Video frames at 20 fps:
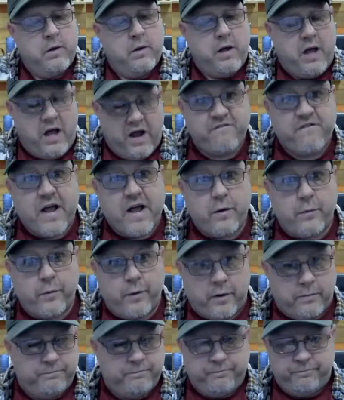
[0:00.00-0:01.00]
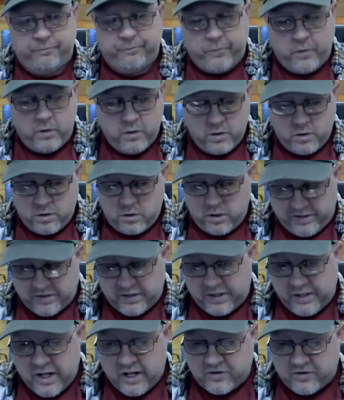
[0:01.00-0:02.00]
I found them and
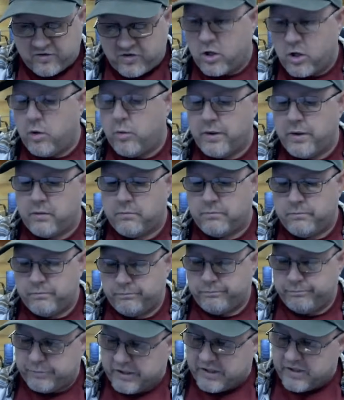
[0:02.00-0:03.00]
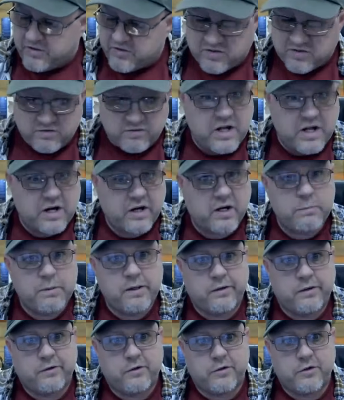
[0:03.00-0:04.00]
the nuts to go with them, but it's not going to
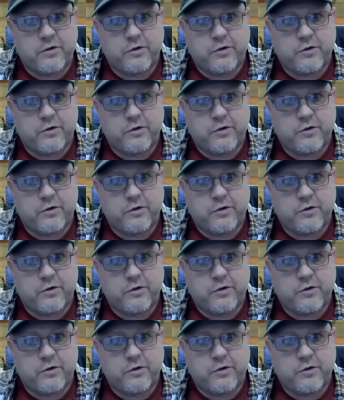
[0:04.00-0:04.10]
be until the